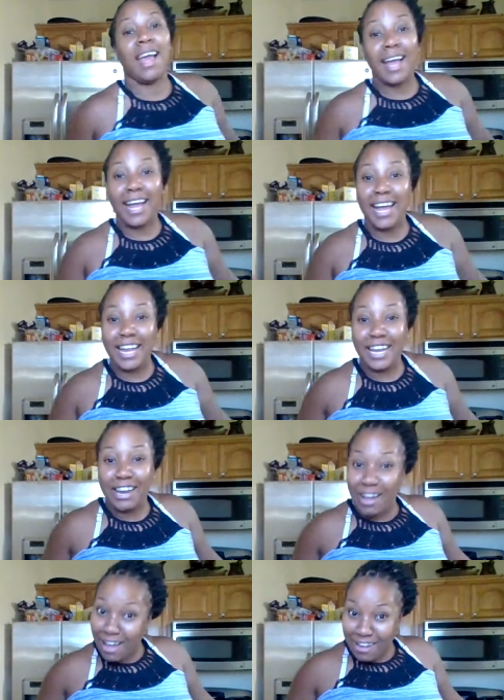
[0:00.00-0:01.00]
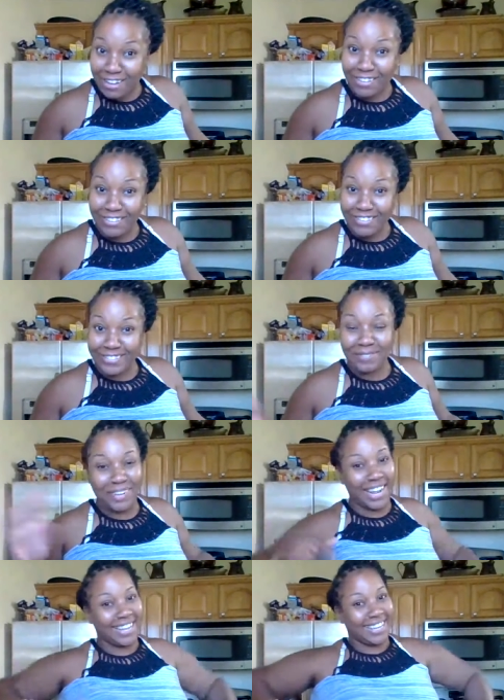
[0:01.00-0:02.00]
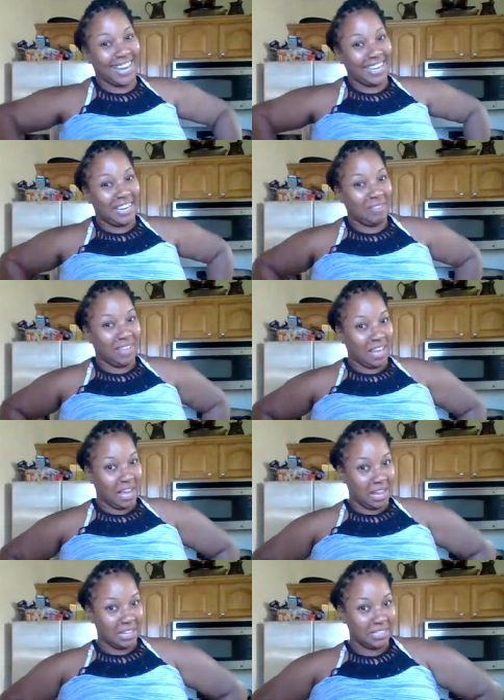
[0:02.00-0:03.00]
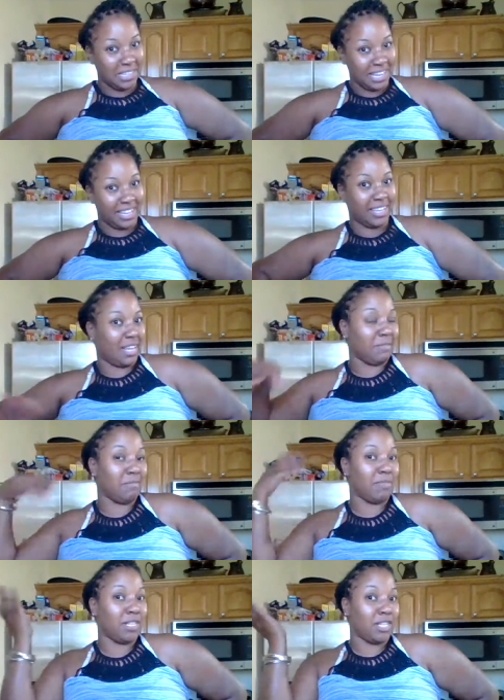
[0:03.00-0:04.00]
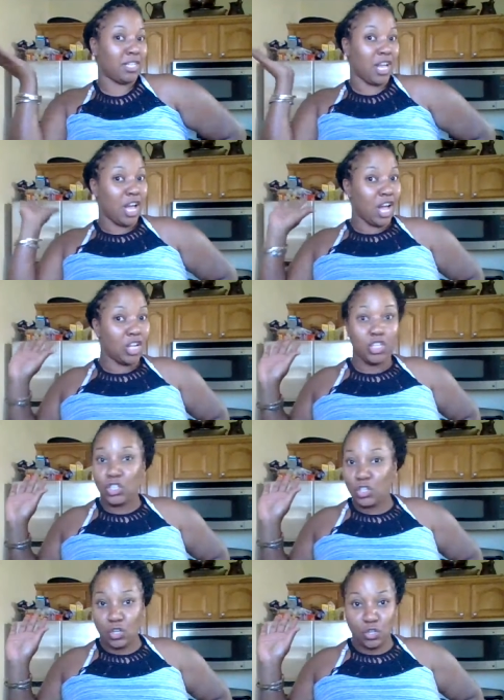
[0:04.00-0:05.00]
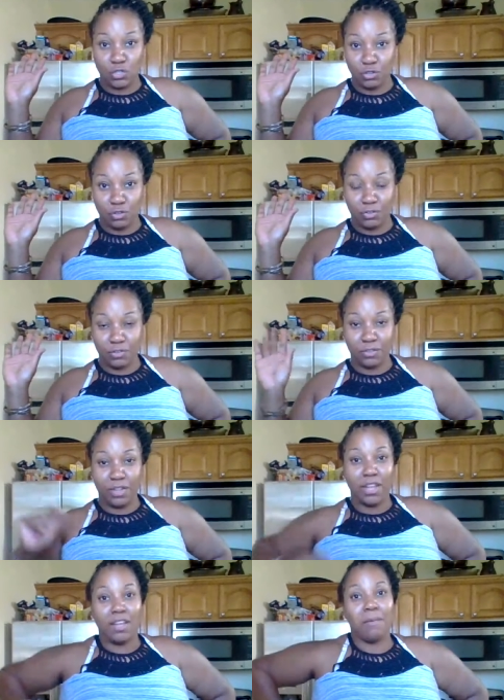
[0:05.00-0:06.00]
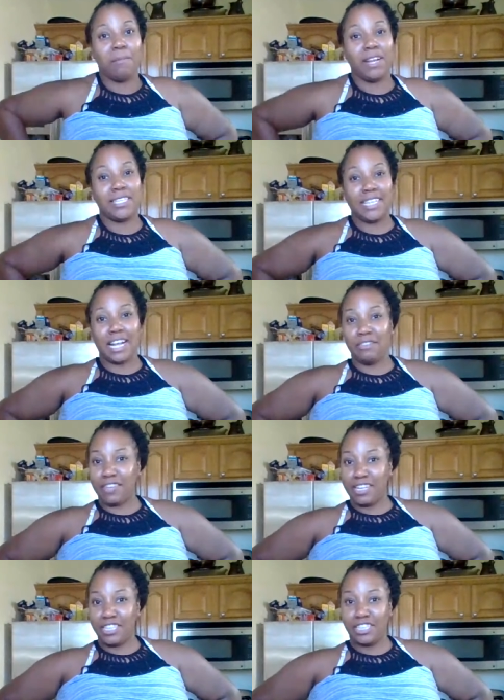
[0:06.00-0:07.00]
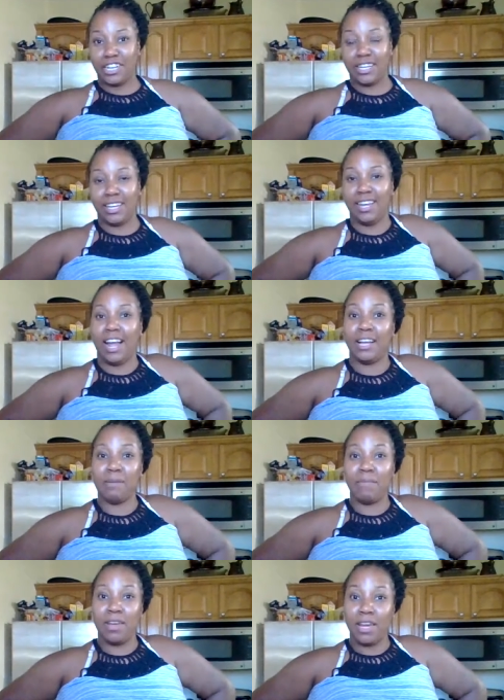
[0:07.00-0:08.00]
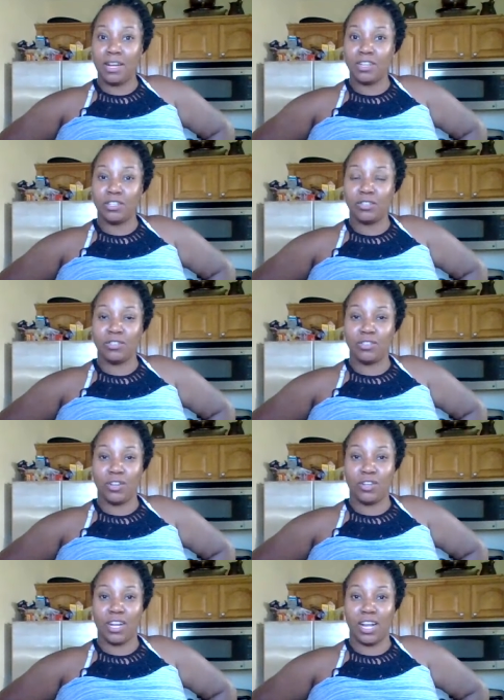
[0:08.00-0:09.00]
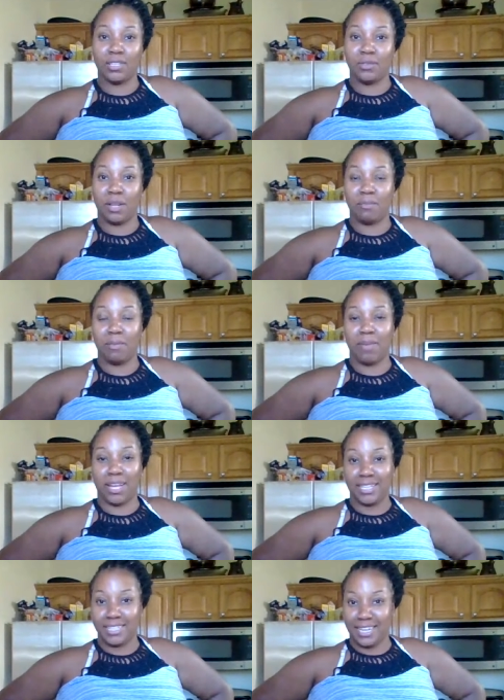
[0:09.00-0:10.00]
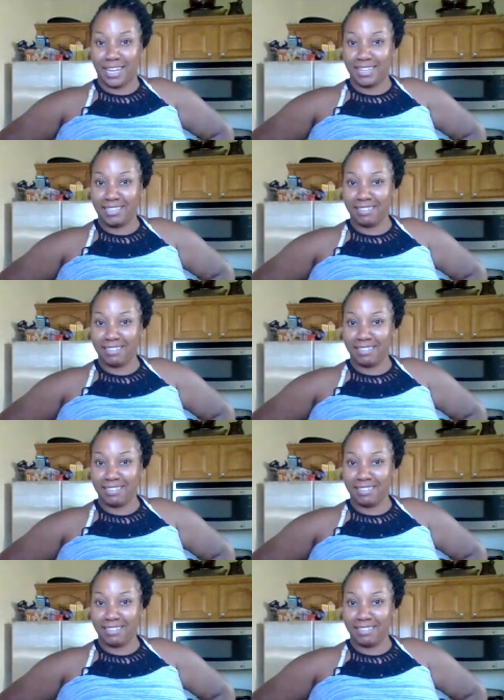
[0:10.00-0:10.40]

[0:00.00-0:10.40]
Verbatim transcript: Hello, buenas tardes mi gente. It's Miss Soto, Plus Size Fitness Journey. I am here to show you guys what I'll be making today.